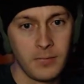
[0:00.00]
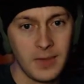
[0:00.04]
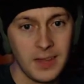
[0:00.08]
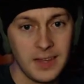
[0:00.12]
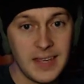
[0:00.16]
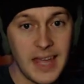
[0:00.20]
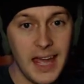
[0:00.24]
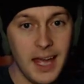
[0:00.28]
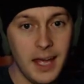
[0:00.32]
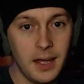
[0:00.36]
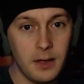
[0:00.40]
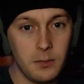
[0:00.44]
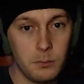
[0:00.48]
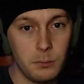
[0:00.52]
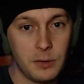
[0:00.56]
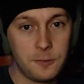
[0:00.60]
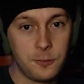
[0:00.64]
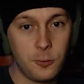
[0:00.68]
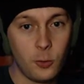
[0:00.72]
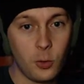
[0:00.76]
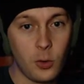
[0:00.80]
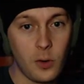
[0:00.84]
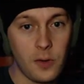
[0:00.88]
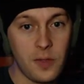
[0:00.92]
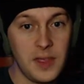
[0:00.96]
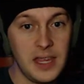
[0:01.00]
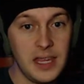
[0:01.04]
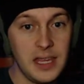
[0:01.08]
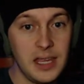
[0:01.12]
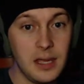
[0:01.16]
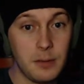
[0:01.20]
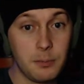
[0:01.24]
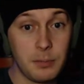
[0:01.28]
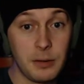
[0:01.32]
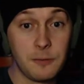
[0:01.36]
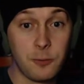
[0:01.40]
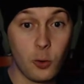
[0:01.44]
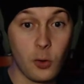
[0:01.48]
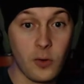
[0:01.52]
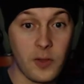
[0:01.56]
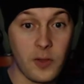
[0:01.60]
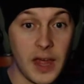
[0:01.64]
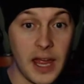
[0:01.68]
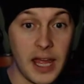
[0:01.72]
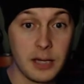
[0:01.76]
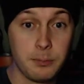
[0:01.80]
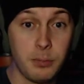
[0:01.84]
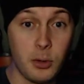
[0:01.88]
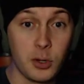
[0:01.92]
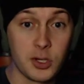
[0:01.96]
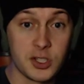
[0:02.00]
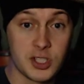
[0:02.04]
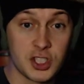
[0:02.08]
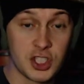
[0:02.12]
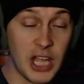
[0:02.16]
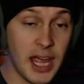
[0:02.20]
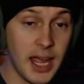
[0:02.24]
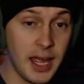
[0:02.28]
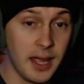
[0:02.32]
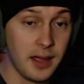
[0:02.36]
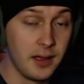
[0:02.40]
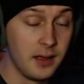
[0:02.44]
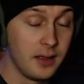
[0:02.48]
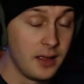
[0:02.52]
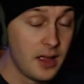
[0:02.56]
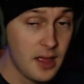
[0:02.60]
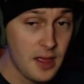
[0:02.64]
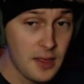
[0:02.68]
Yeah, before the head boss, yeah.